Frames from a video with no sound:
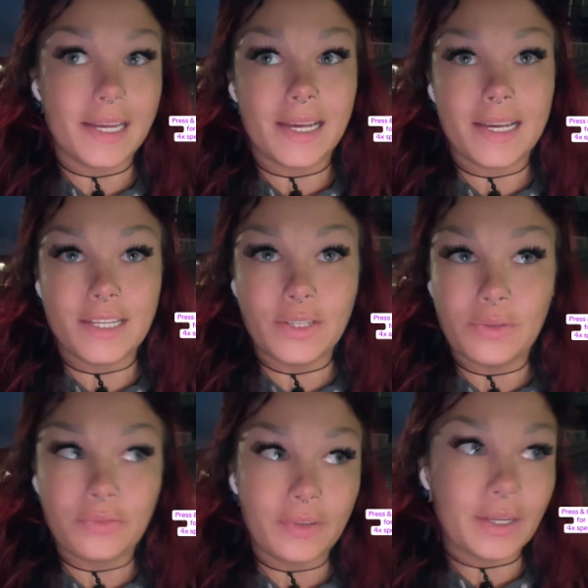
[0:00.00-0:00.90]
and you
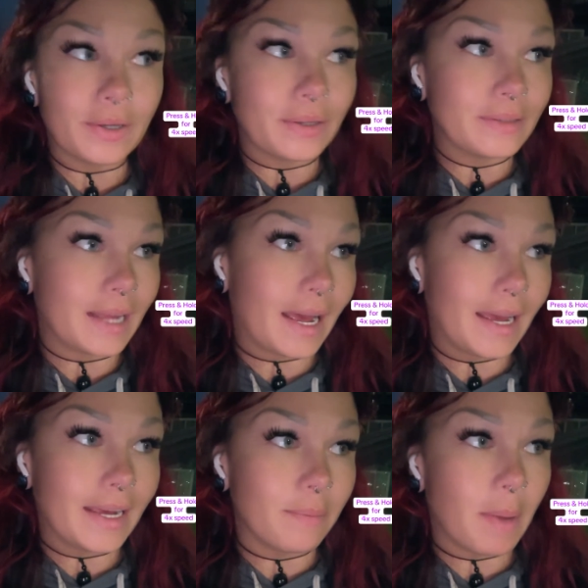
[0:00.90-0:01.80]
feel
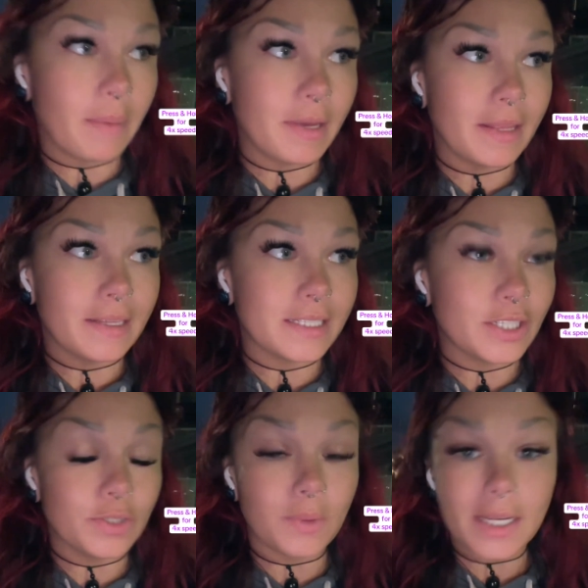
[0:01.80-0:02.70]
like maybe the
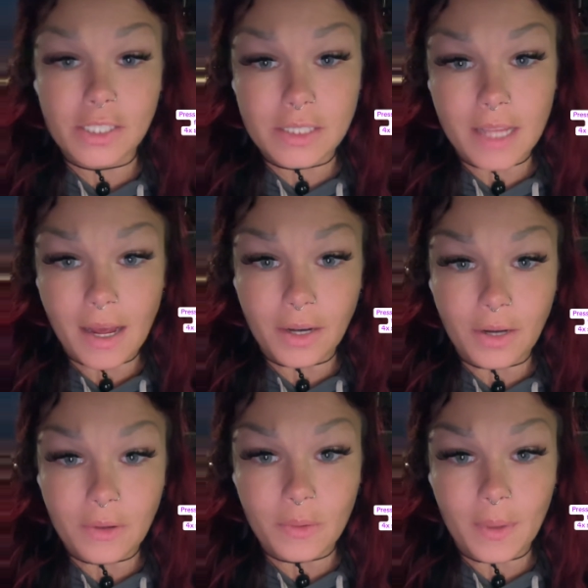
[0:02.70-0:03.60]
situation's not going to
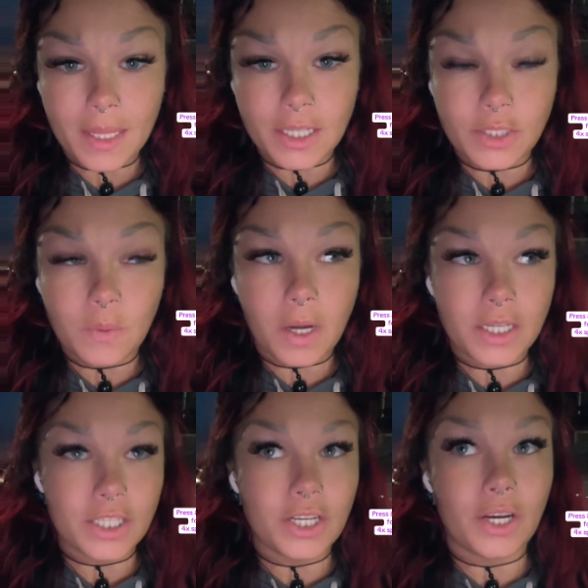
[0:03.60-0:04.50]
go the way that you want it
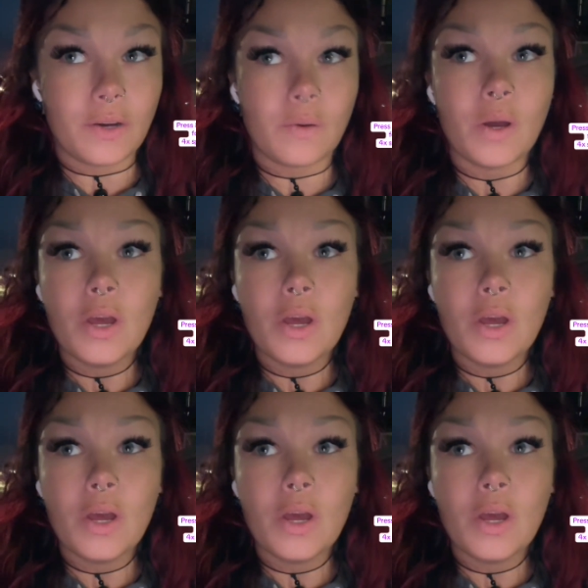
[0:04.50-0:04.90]
to go,